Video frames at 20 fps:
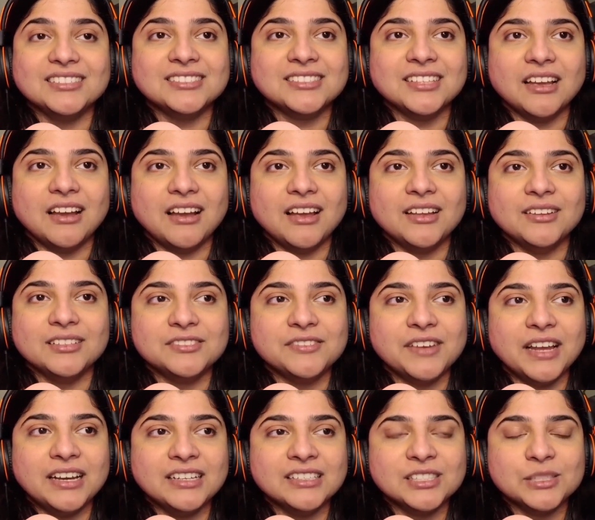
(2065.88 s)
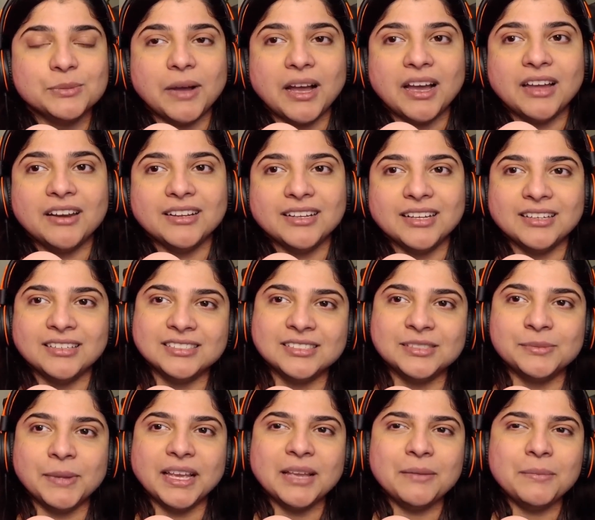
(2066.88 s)
it's very inspiring, and it's
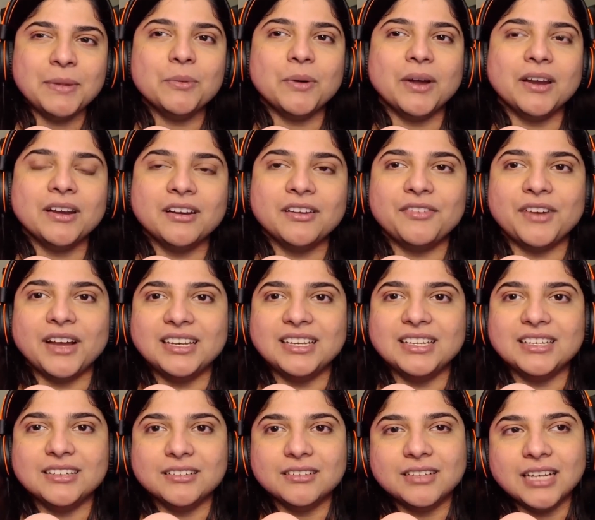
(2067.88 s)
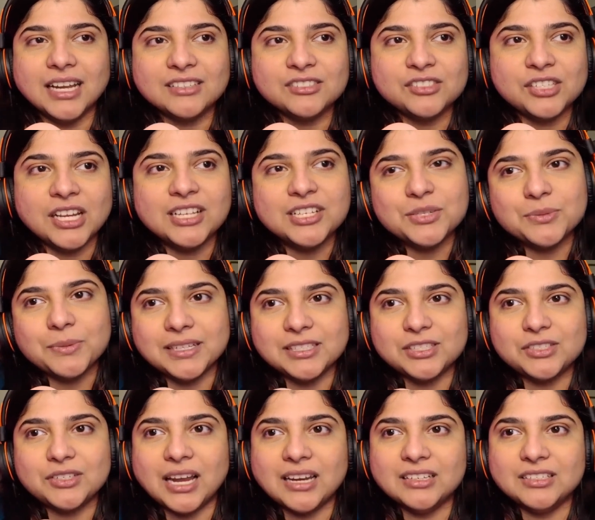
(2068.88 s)
making me wonder if I need to like change my
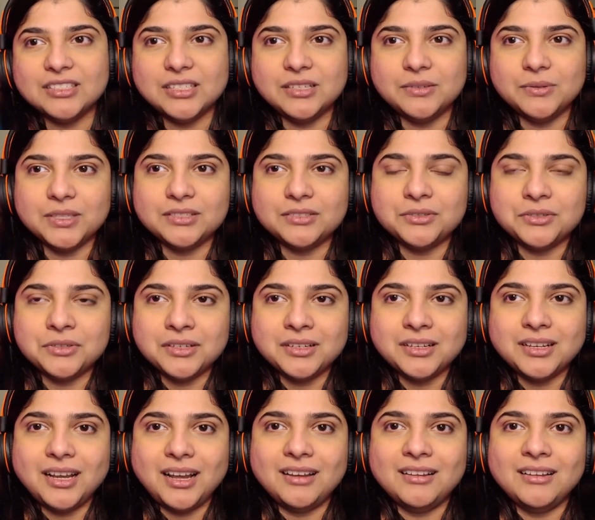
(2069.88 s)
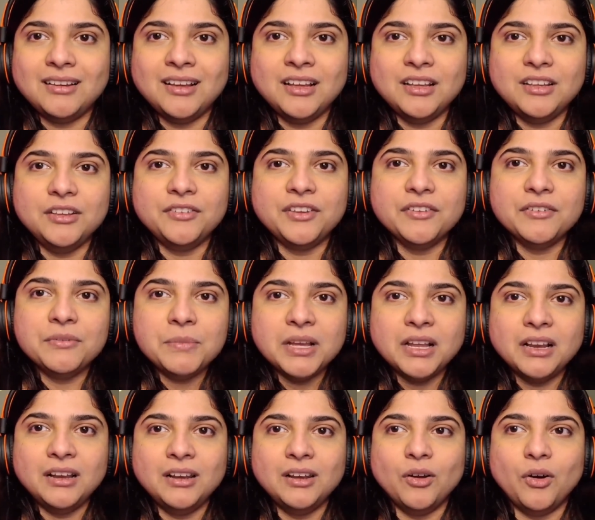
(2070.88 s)
strategy. Which yeah, you've given me a
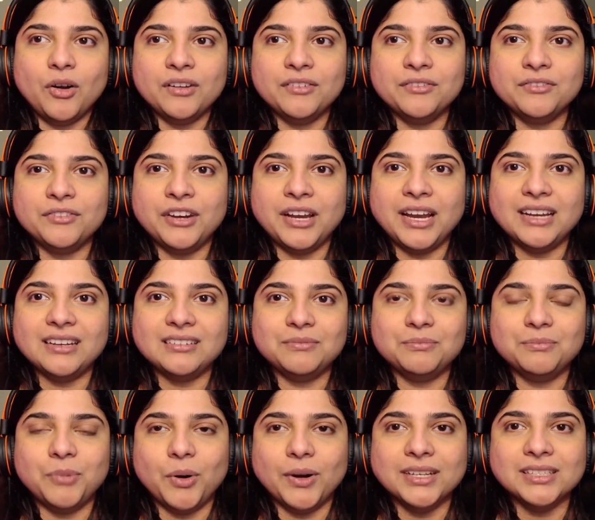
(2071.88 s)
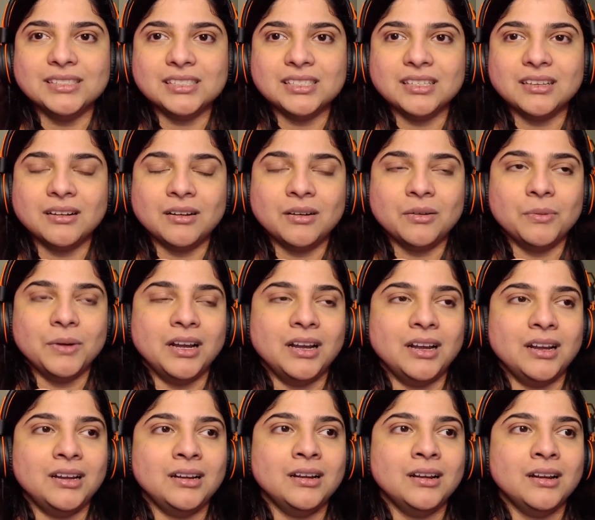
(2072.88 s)
lot of great points here.
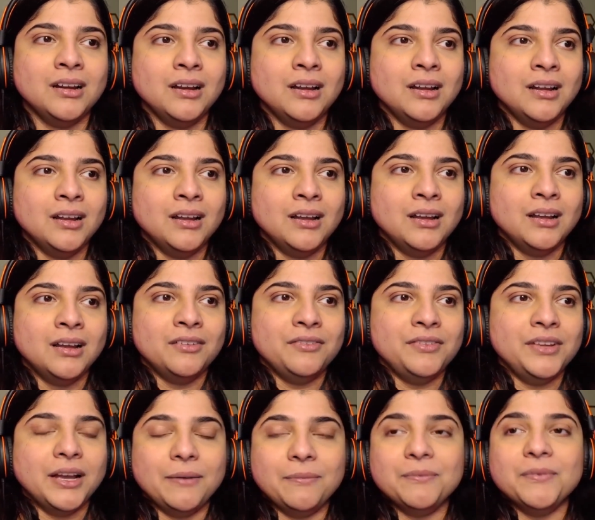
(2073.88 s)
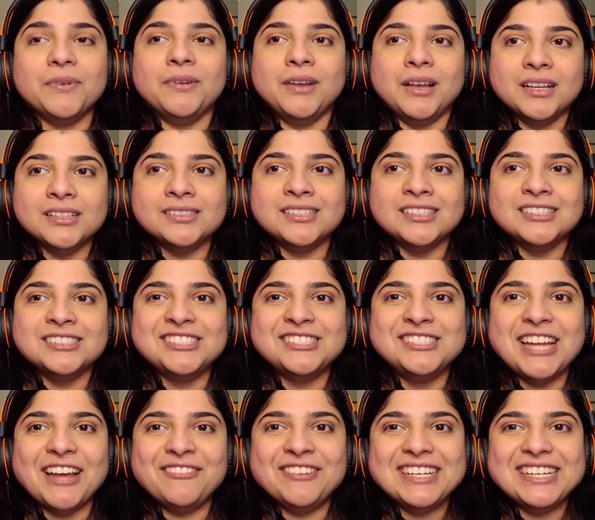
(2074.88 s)
Where yeah, it's
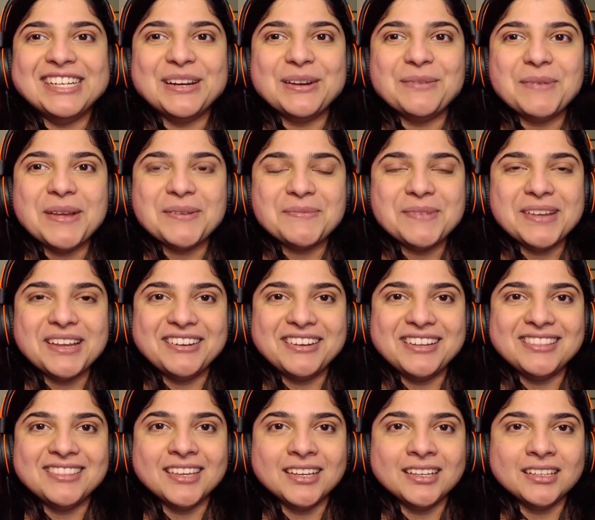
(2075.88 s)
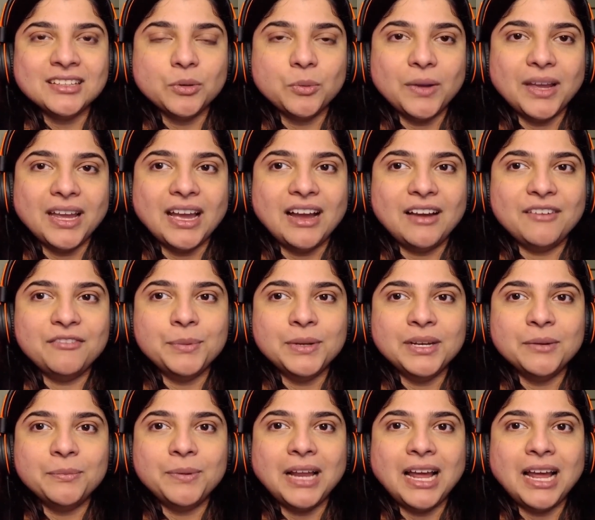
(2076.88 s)
definitely going to make me rethink the way I've been
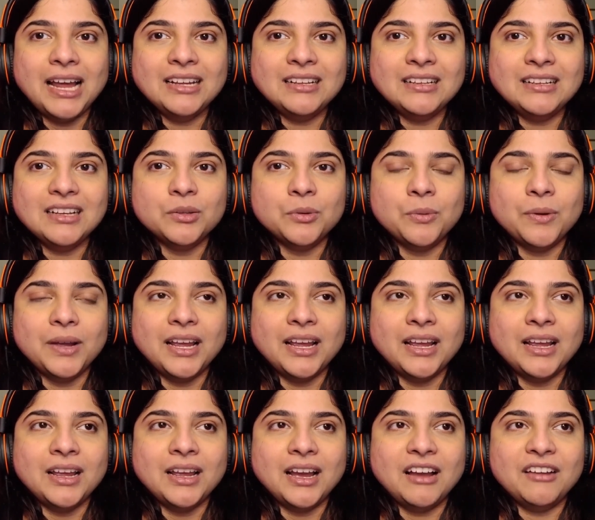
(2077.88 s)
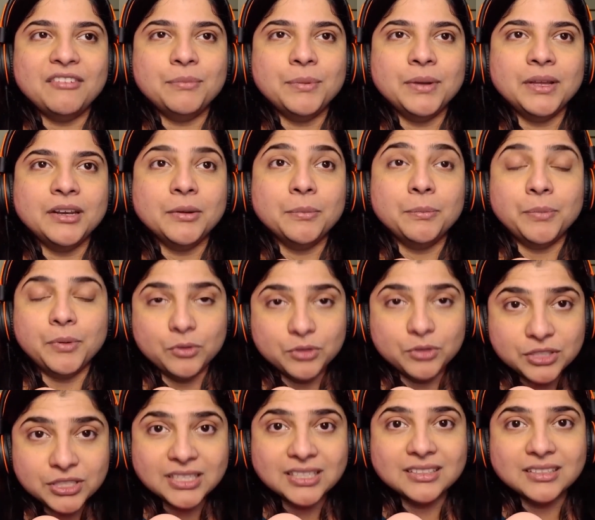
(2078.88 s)
applying and the way I've been
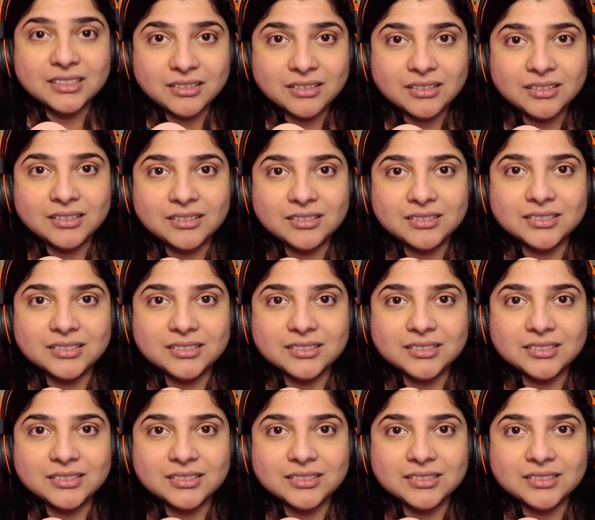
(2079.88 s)
approaching the